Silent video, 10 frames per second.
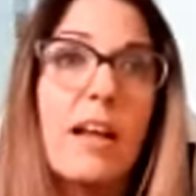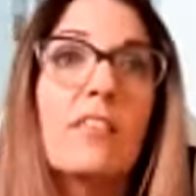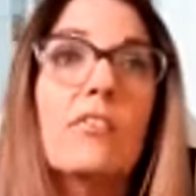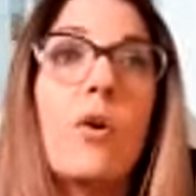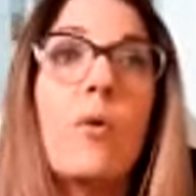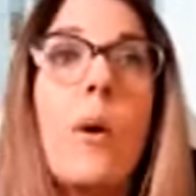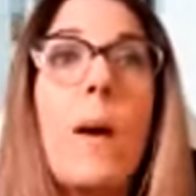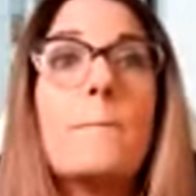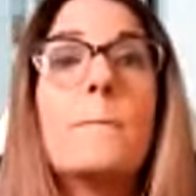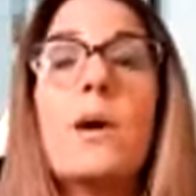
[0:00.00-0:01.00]
So,
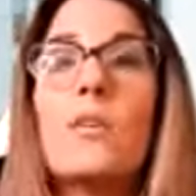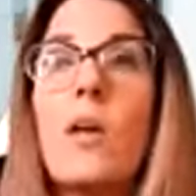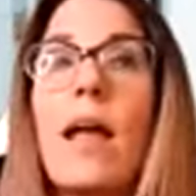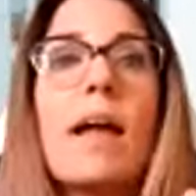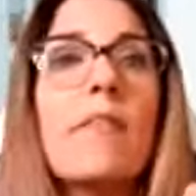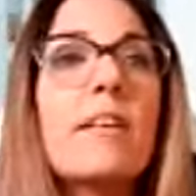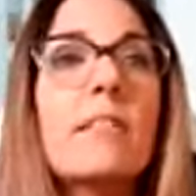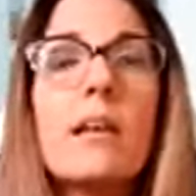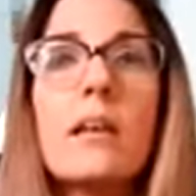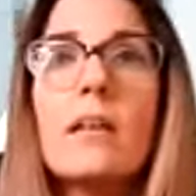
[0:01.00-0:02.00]
but
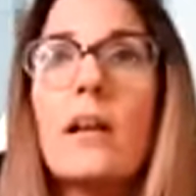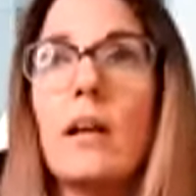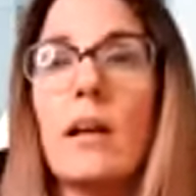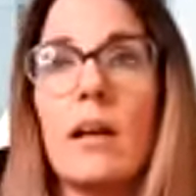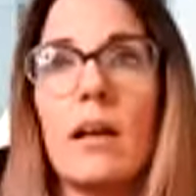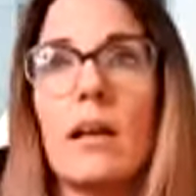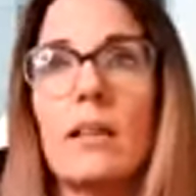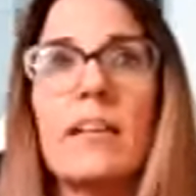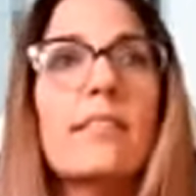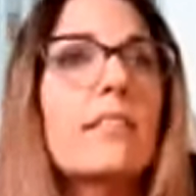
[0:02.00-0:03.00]
everything,
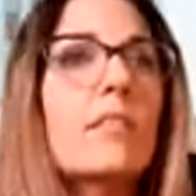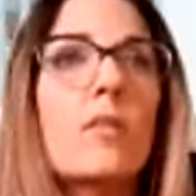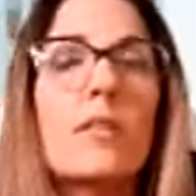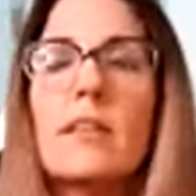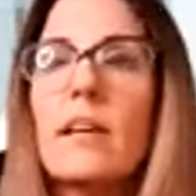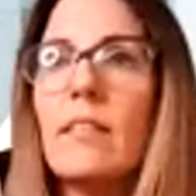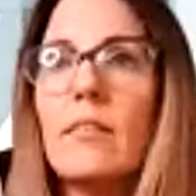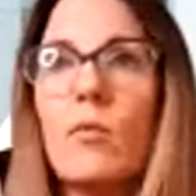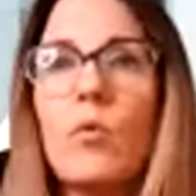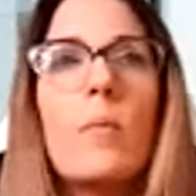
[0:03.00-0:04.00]
this
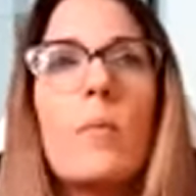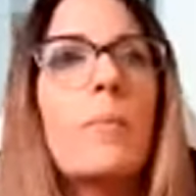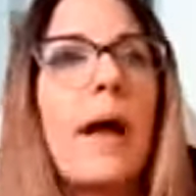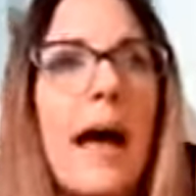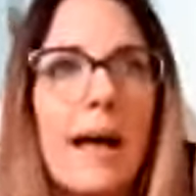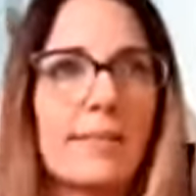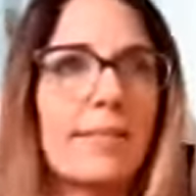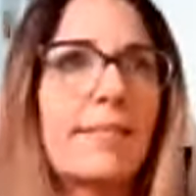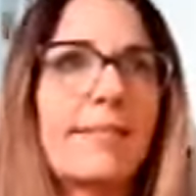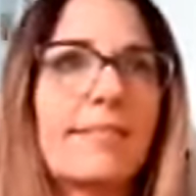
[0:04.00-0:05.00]
will pass.